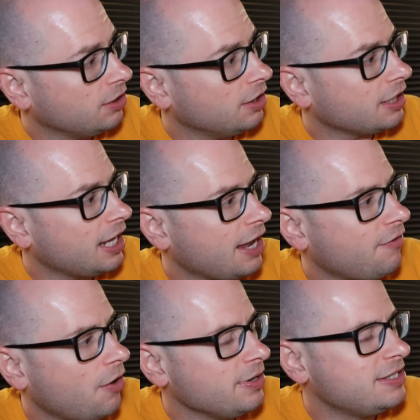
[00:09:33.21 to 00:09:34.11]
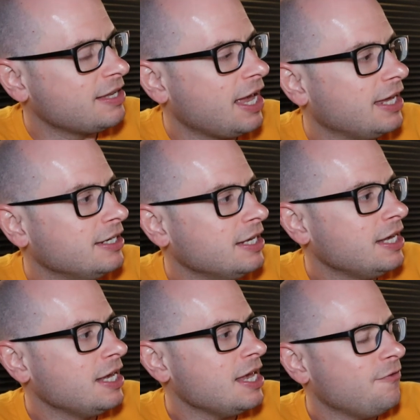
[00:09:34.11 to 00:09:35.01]
look. And I've always said,
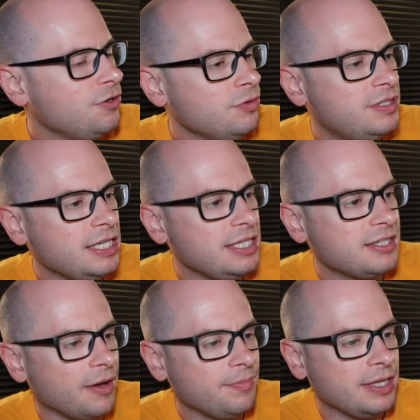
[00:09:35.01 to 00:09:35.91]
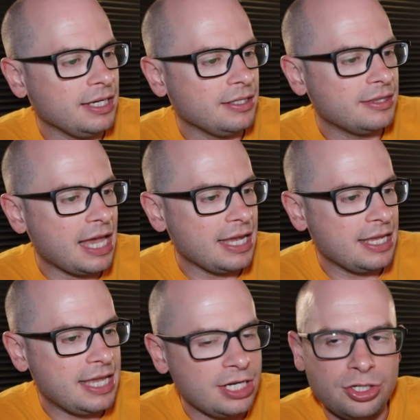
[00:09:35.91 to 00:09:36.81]
if you see something
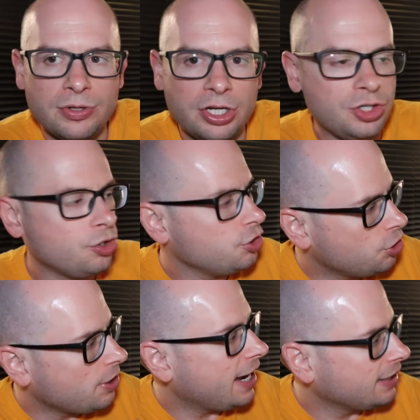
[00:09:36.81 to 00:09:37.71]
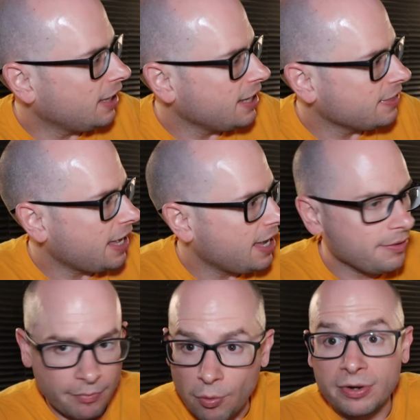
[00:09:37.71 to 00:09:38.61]
that gets you to turn your head like
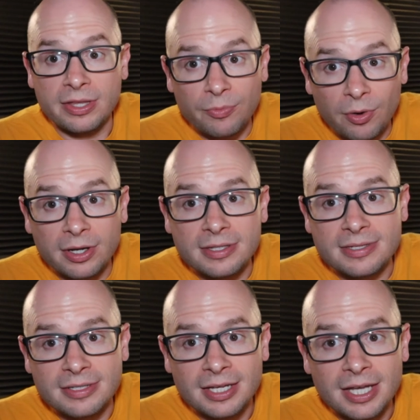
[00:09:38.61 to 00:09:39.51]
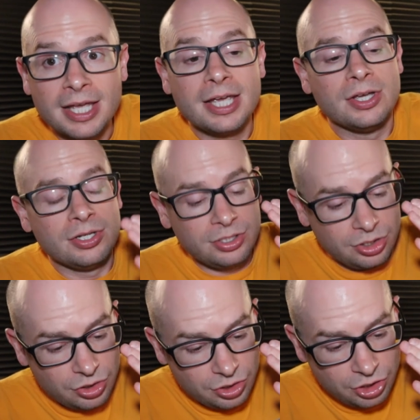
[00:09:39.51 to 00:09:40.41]
that more than once,
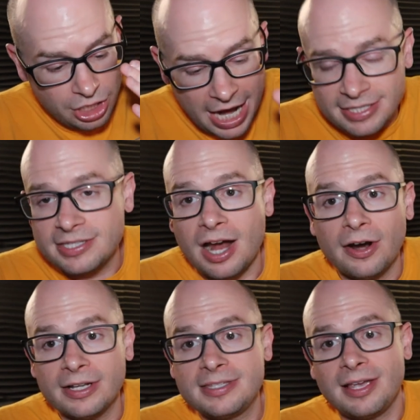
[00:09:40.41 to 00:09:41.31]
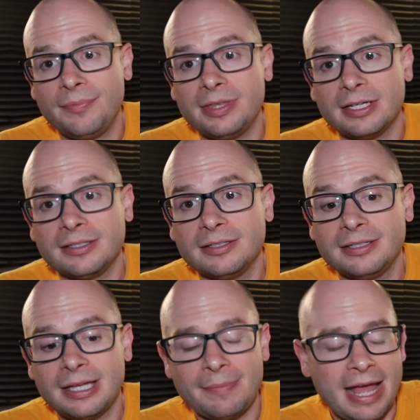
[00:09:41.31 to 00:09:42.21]
chances are it's something.
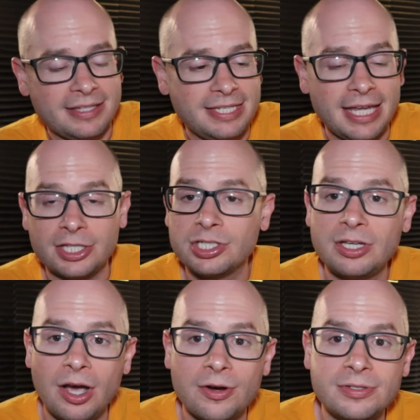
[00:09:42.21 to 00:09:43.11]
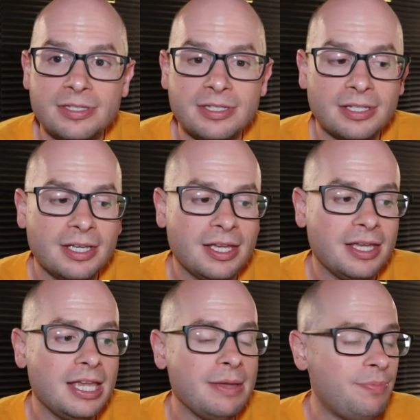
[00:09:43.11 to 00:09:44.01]
I'm not saying it's a ghost,
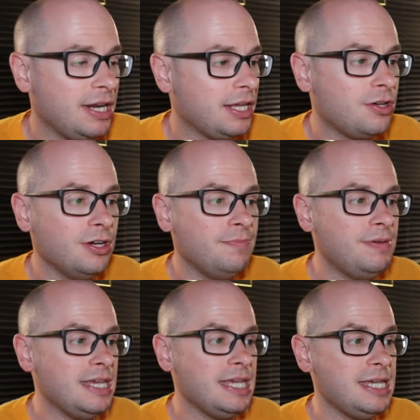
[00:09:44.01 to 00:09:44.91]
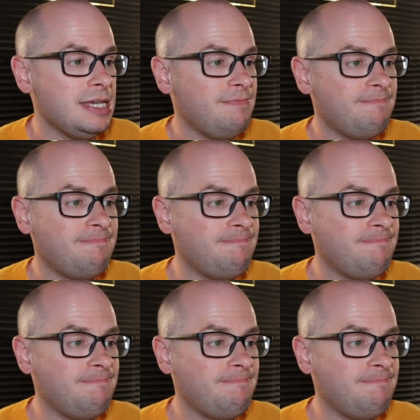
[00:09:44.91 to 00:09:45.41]
but it could be